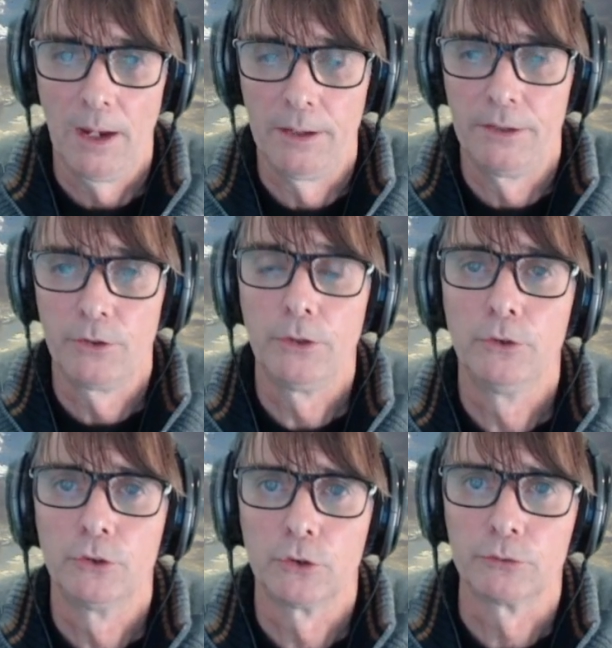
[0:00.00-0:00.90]
And you can
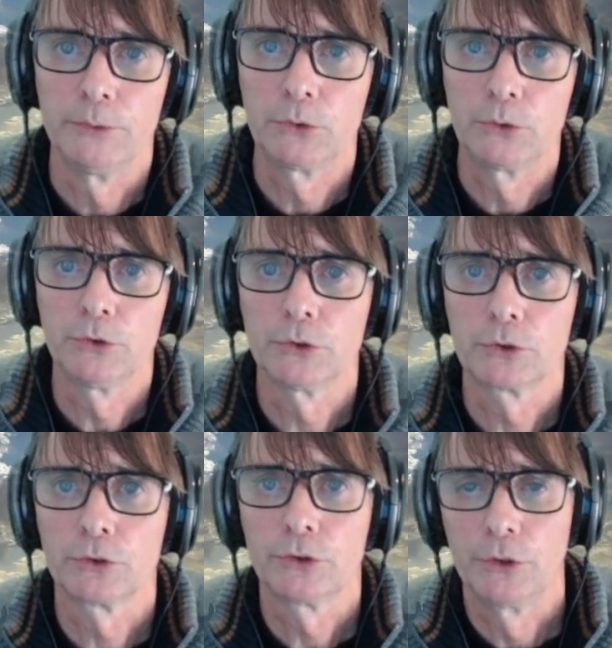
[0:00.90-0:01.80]
do this also with 2
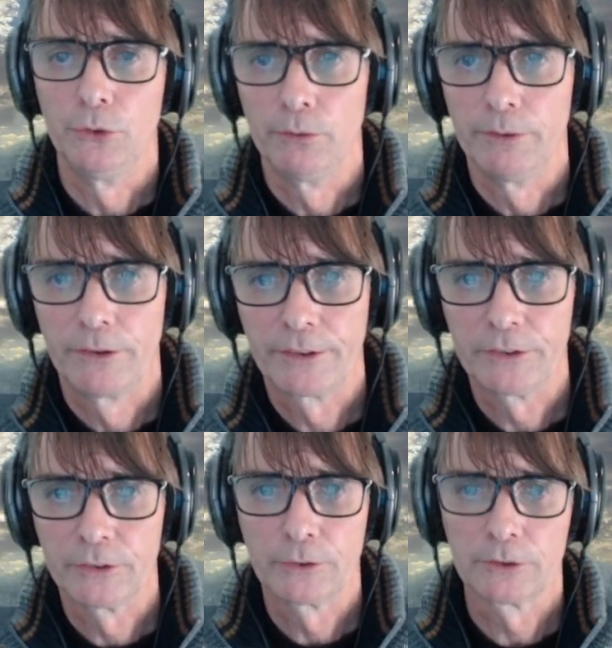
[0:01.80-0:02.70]
circles, you can do it with
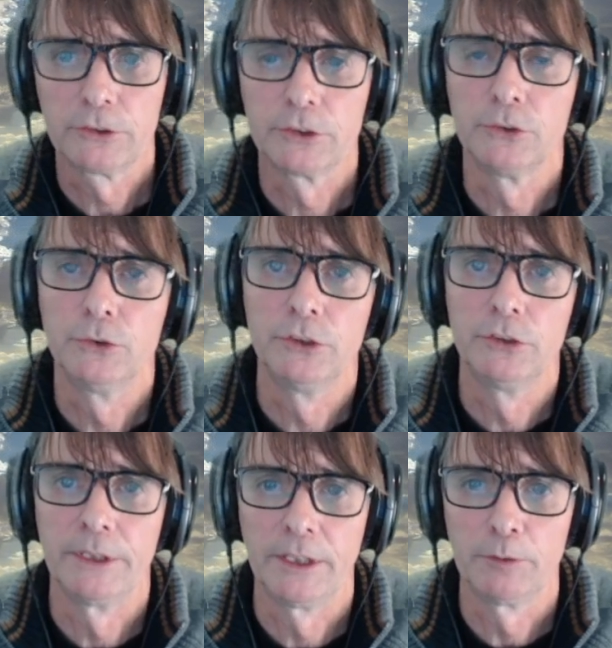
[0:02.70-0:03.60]
3 circles, you can do
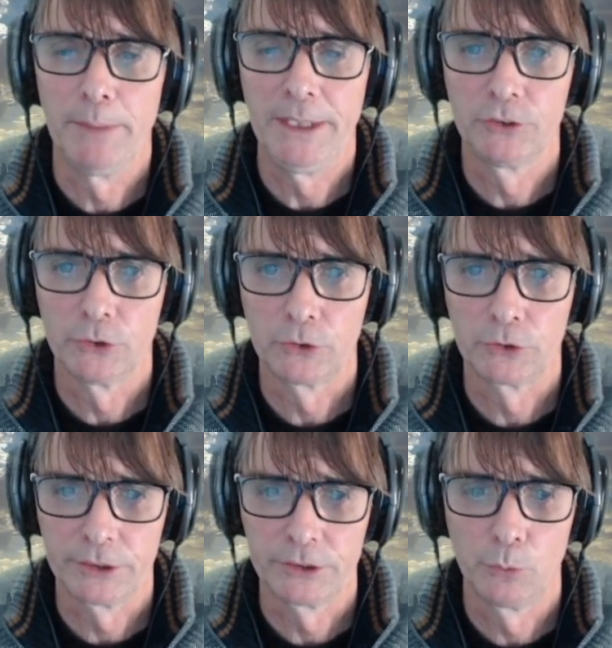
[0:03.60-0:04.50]
this with as many
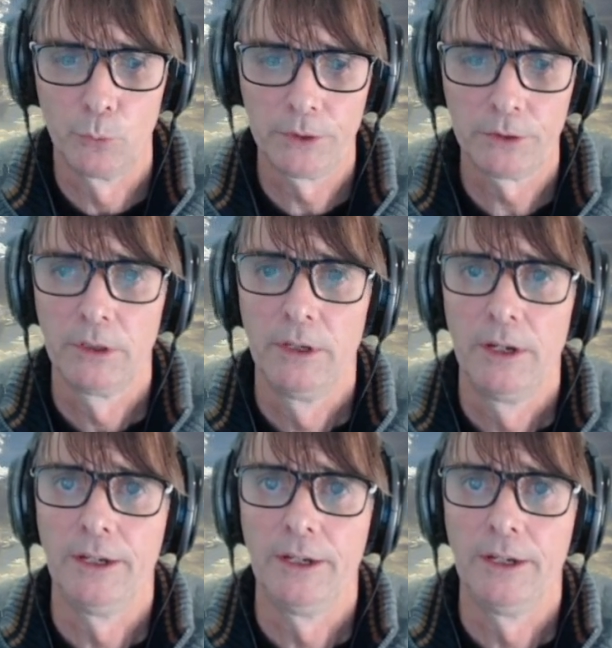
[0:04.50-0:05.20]
circles as you want.